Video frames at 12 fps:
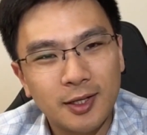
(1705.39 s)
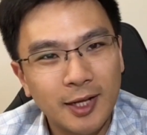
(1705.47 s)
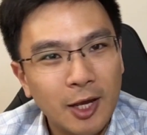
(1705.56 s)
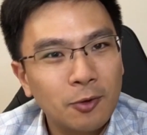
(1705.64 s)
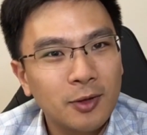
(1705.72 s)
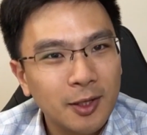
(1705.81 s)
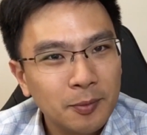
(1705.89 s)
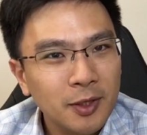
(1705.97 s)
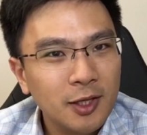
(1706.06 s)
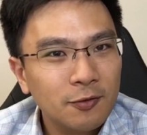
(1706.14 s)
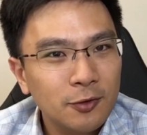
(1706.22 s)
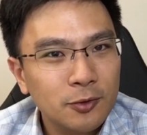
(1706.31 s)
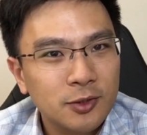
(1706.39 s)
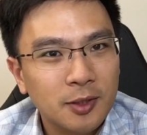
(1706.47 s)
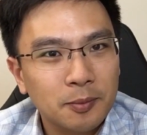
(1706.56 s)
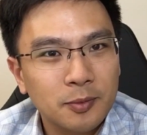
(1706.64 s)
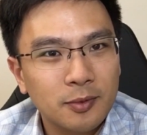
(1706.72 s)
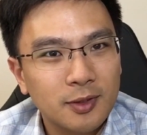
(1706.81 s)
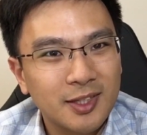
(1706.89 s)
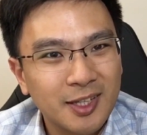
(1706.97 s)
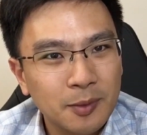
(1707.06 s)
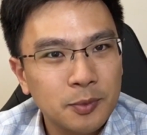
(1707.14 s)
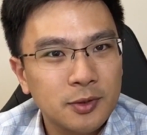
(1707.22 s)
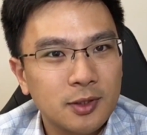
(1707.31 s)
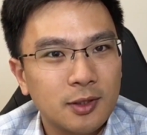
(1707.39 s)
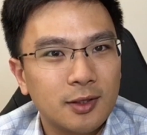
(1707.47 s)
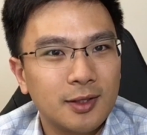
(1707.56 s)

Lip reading: Now, let me give you some tips